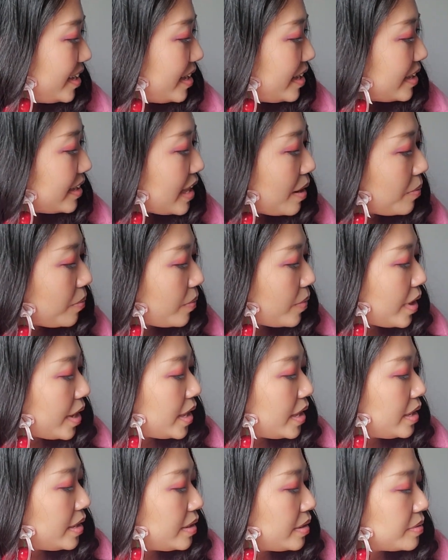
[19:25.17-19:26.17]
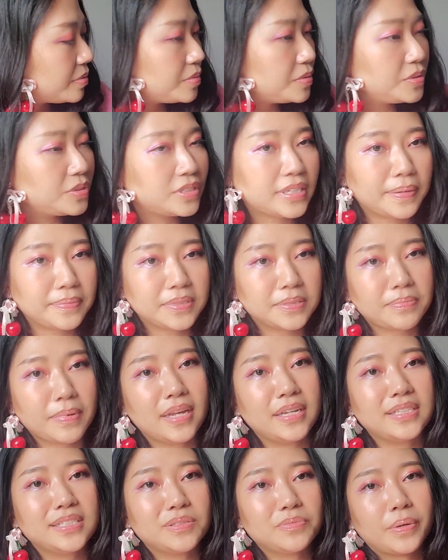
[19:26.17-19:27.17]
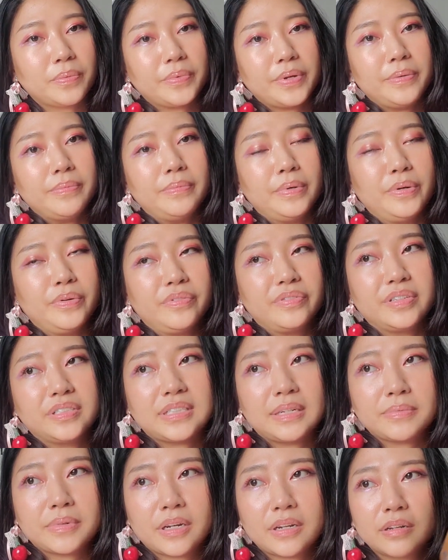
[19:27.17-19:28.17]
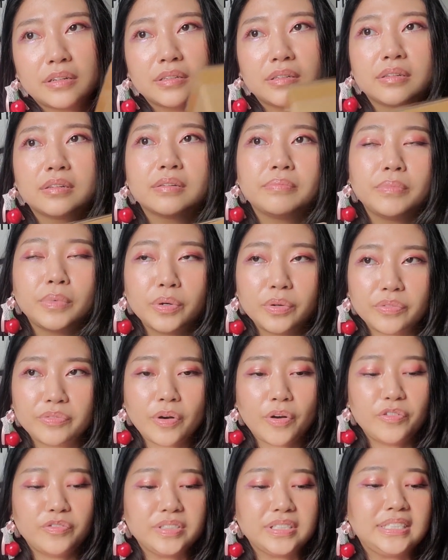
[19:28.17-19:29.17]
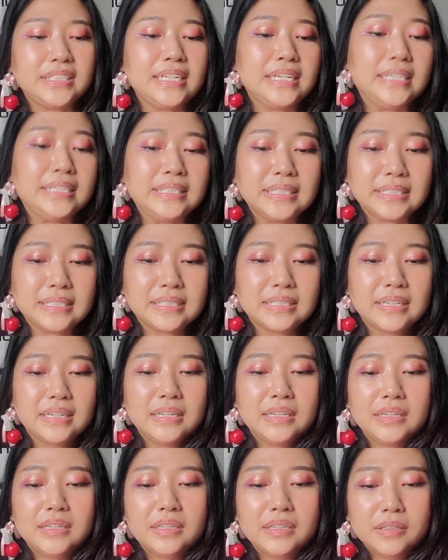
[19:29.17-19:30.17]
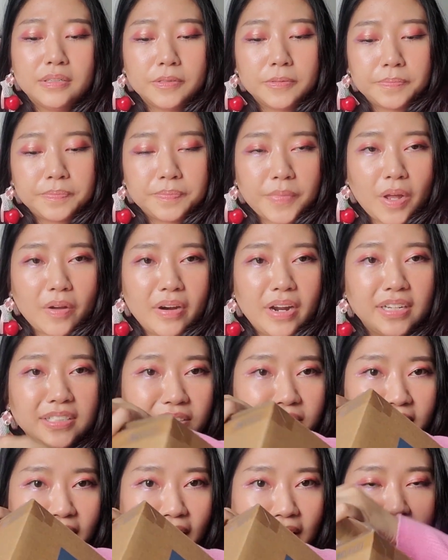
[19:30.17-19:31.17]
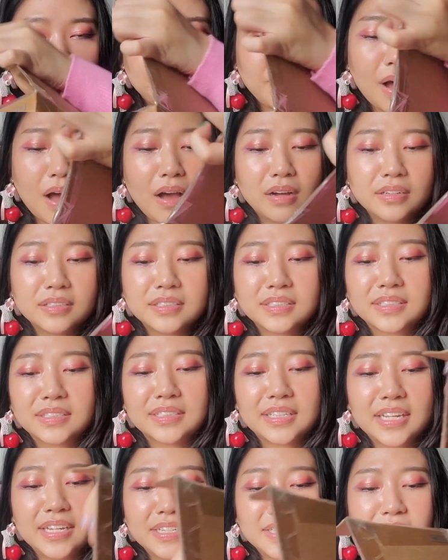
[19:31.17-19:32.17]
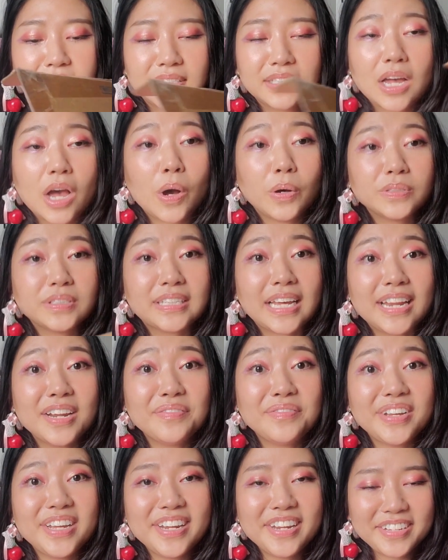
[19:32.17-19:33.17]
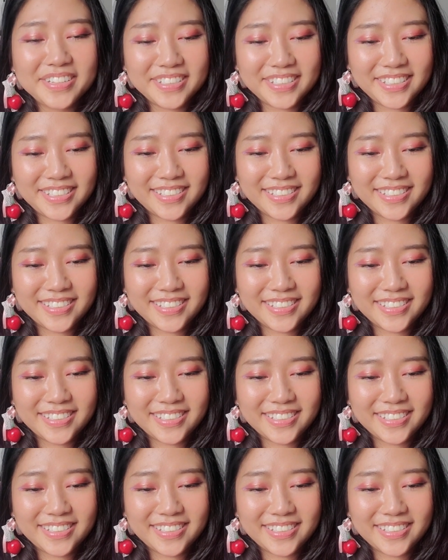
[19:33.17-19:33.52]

That way we'll save space when we move, because I'm gonna move overseas. Alright, so next box is Sailor Venus.